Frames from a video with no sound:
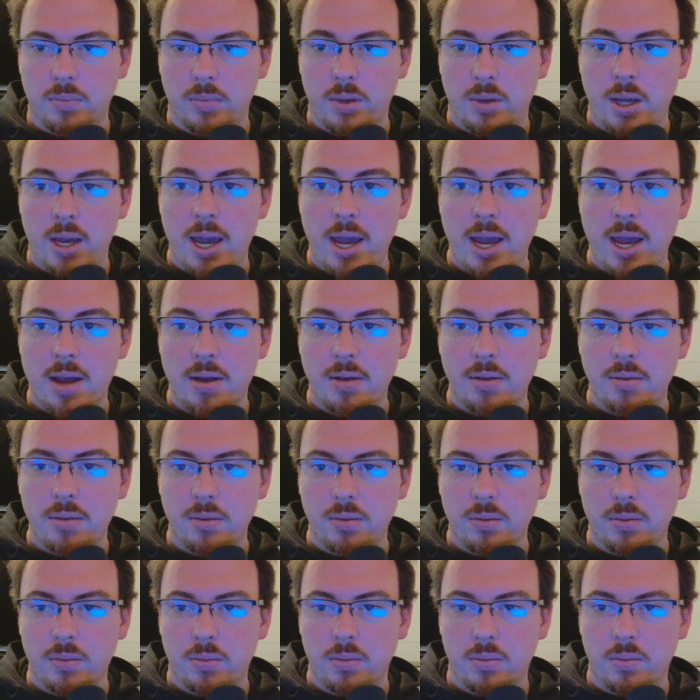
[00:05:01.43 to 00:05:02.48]
And
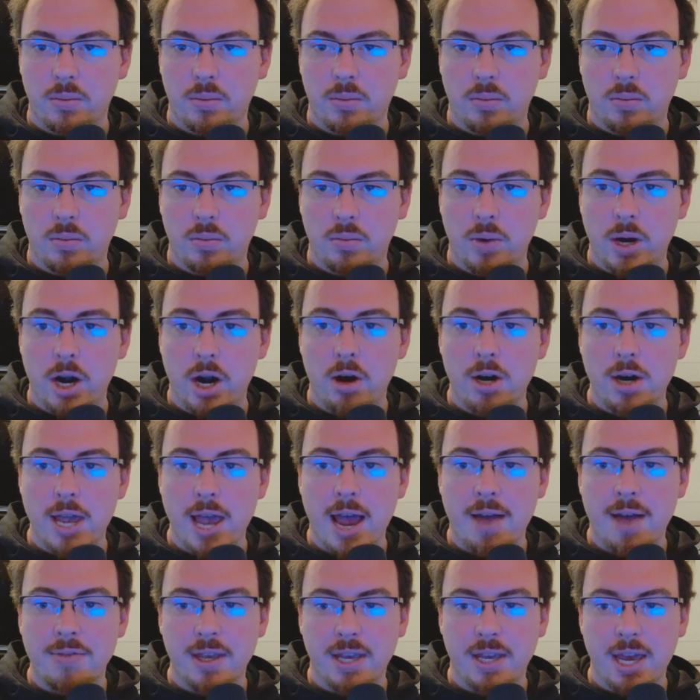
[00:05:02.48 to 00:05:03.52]
we already
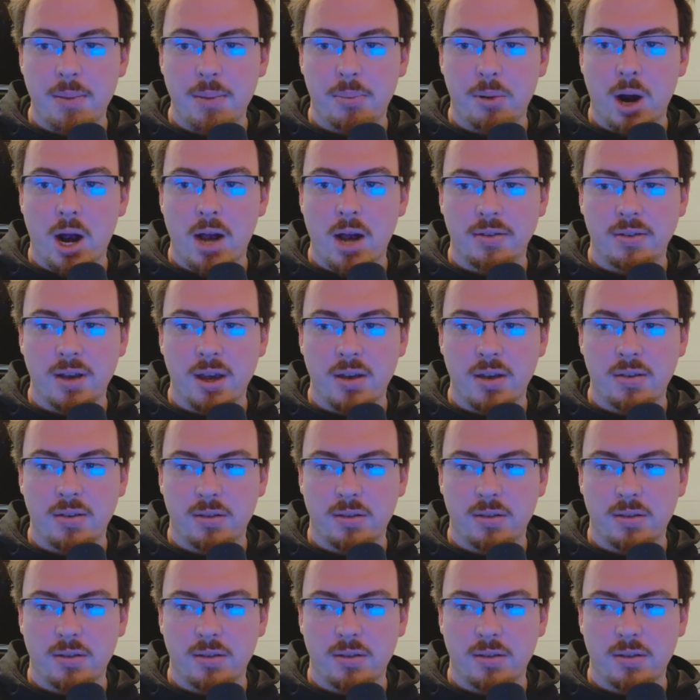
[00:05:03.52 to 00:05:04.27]
have the Git process